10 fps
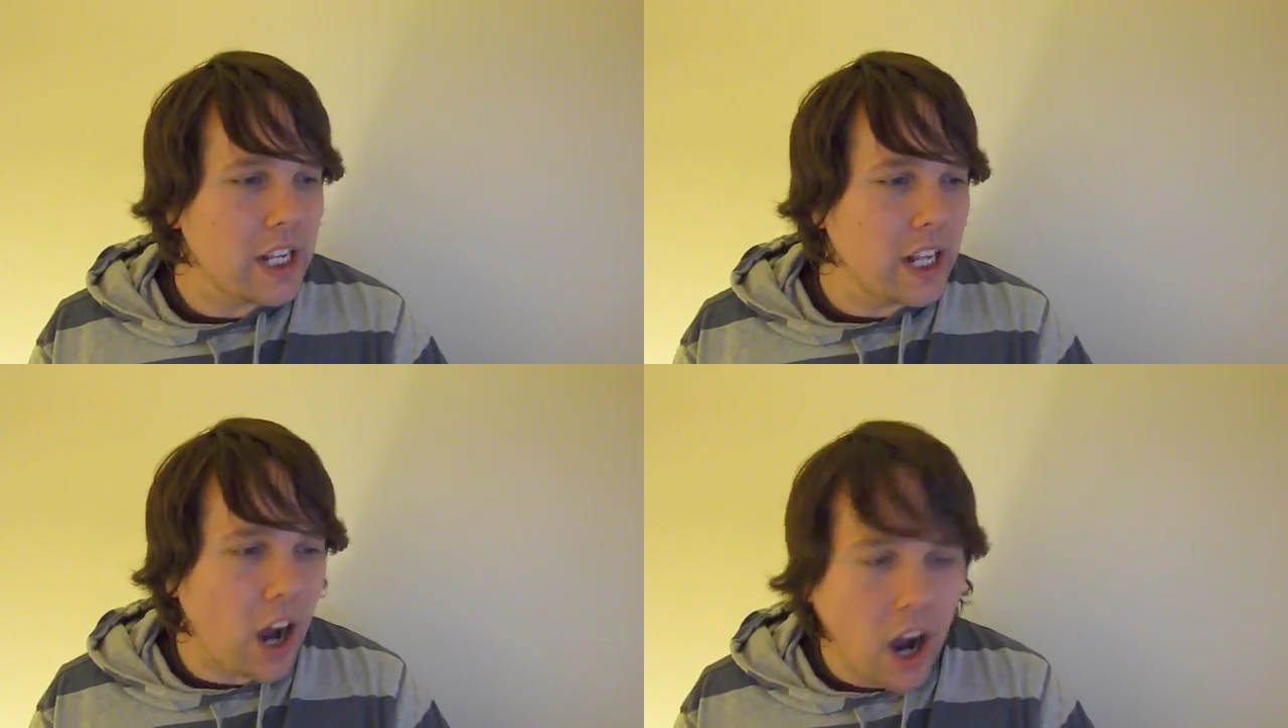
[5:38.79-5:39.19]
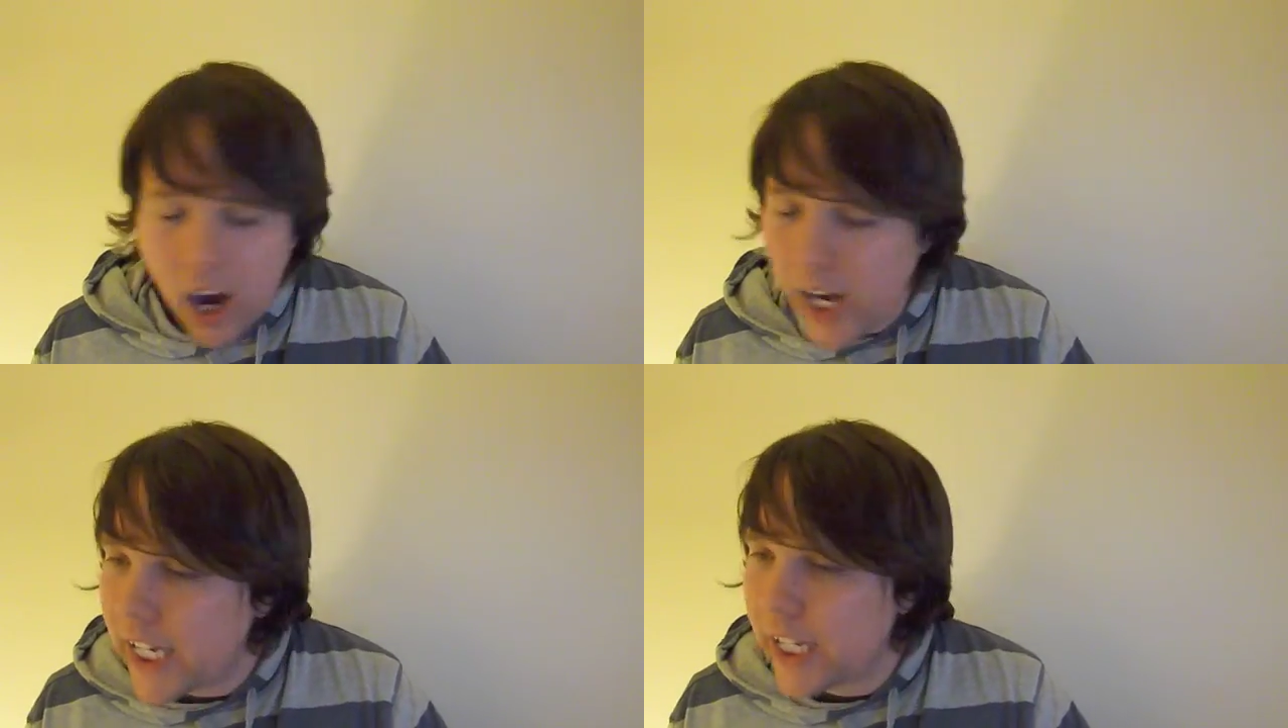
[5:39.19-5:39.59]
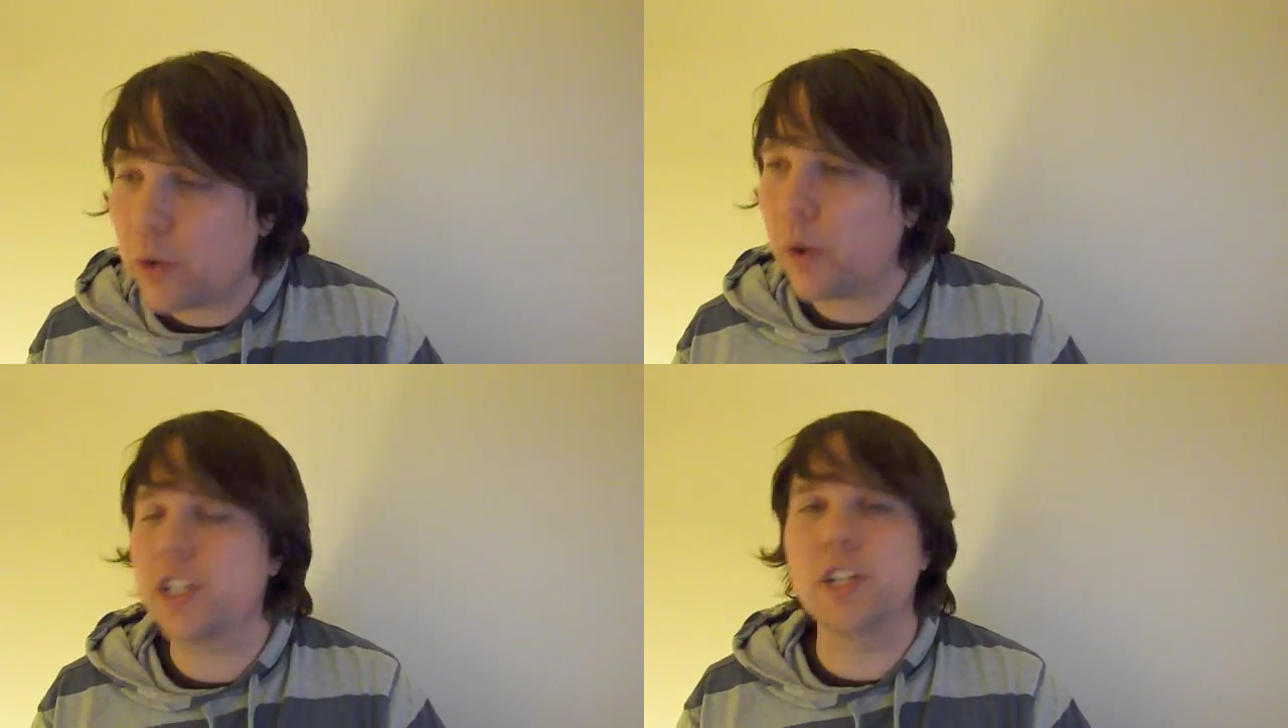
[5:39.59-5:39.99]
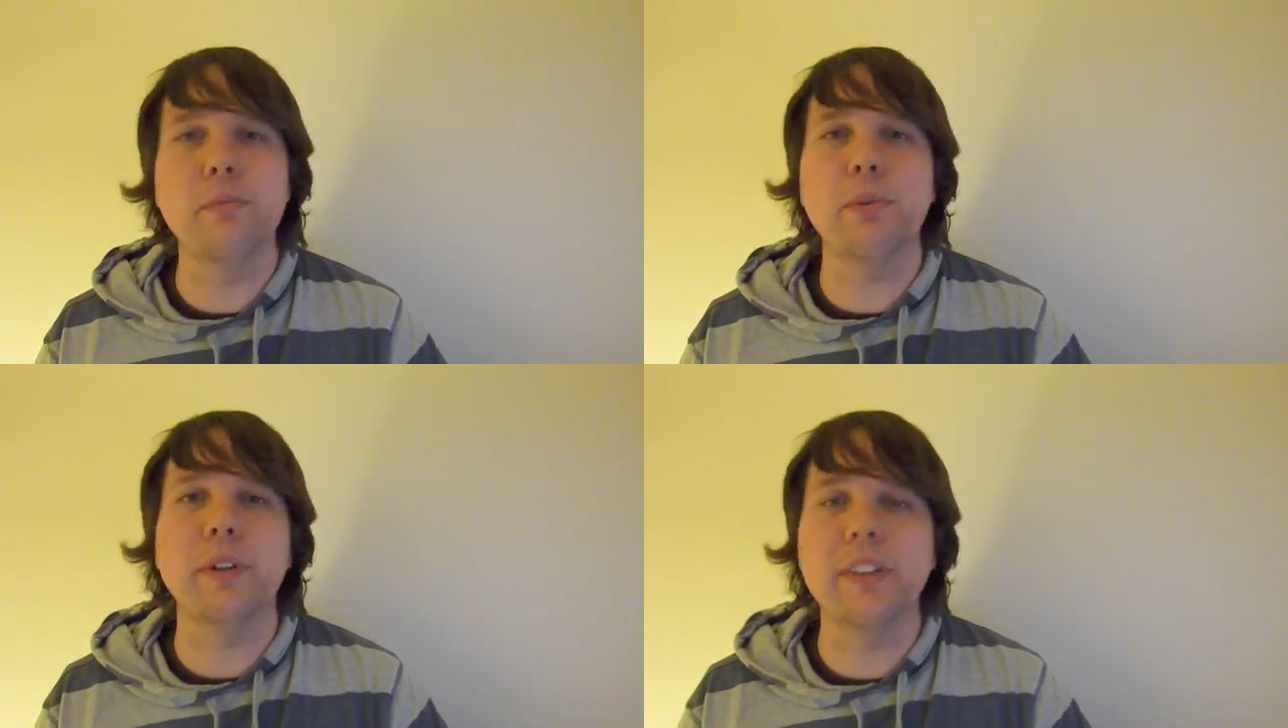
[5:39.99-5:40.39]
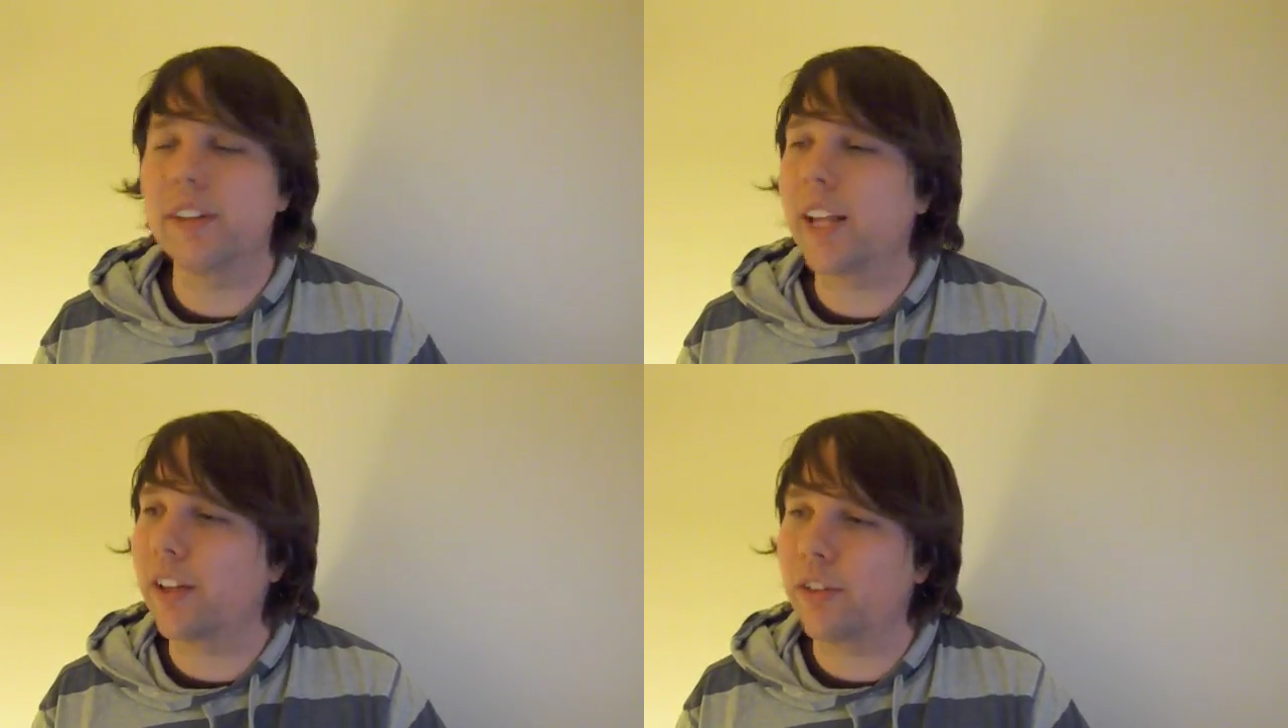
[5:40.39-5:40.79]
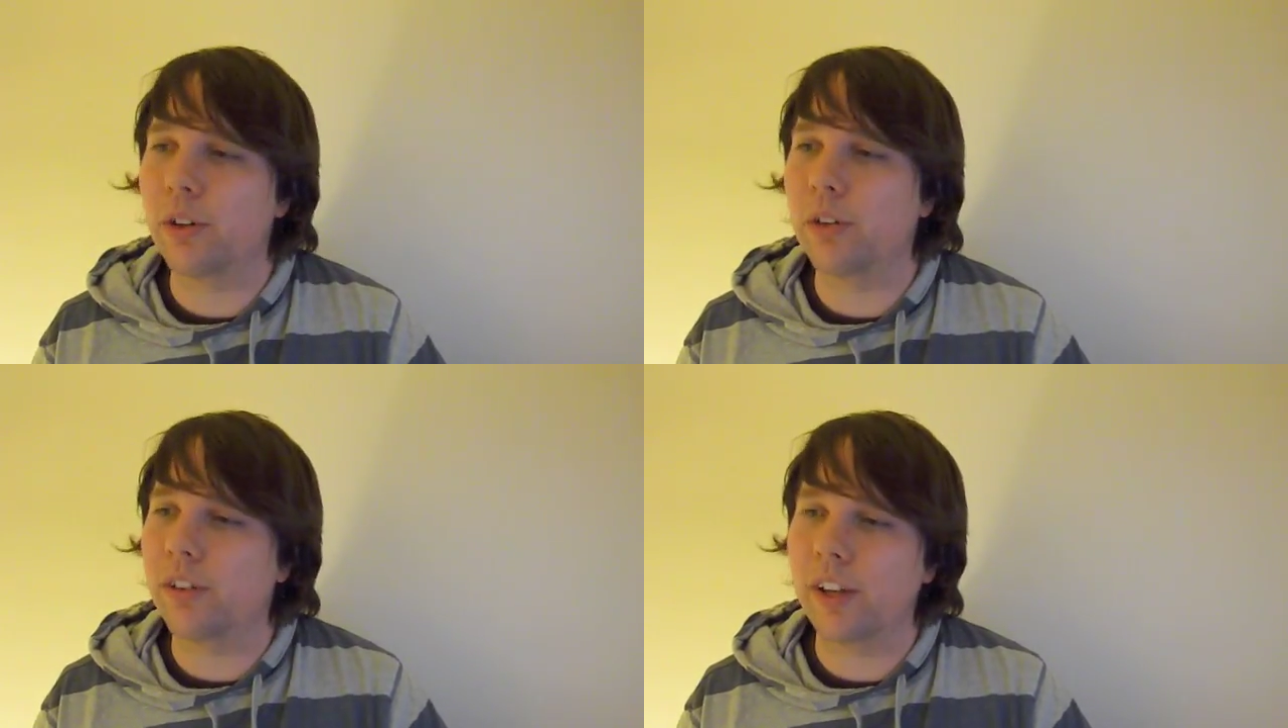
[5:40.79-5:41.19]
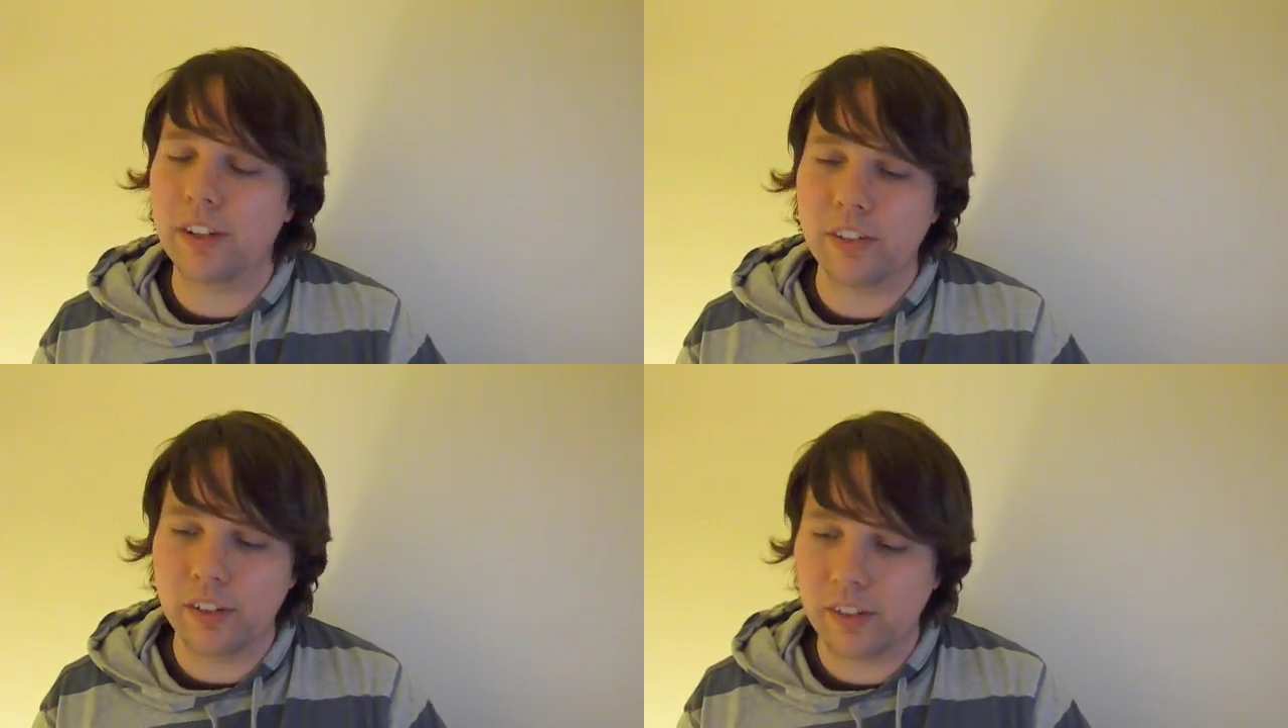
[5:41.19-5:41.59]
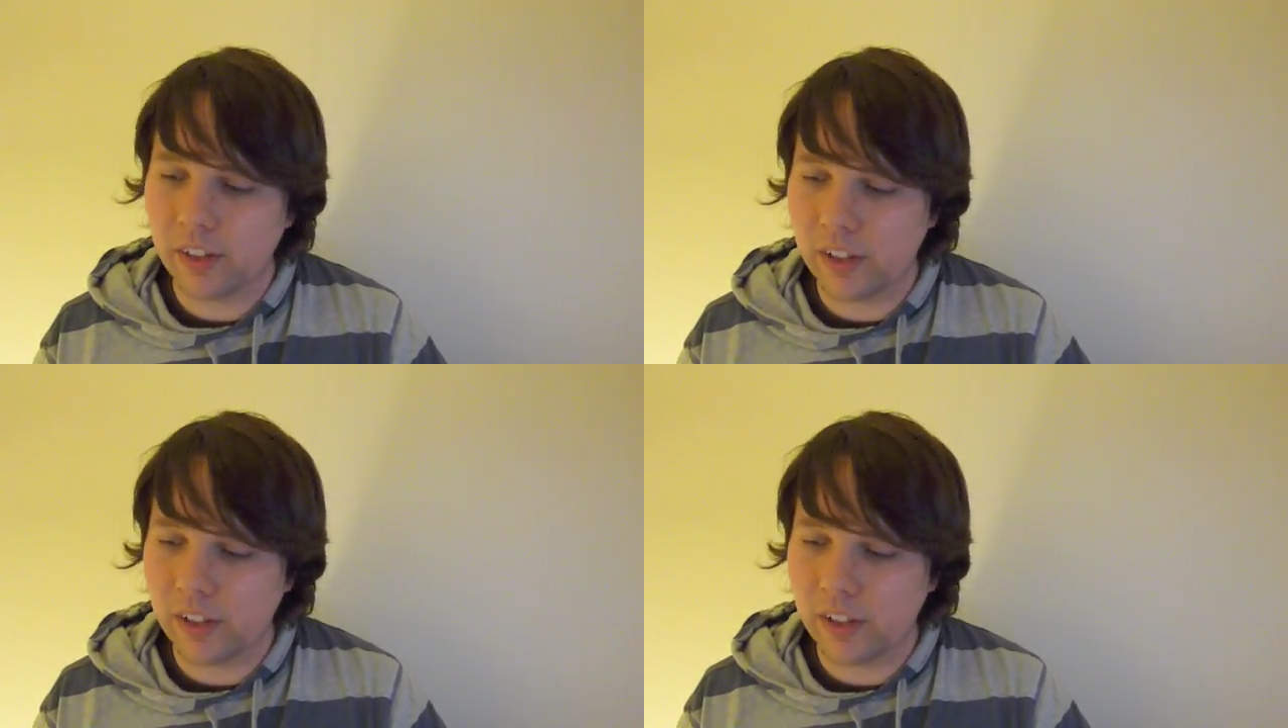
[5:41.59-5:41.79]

are highly questionable in today's context,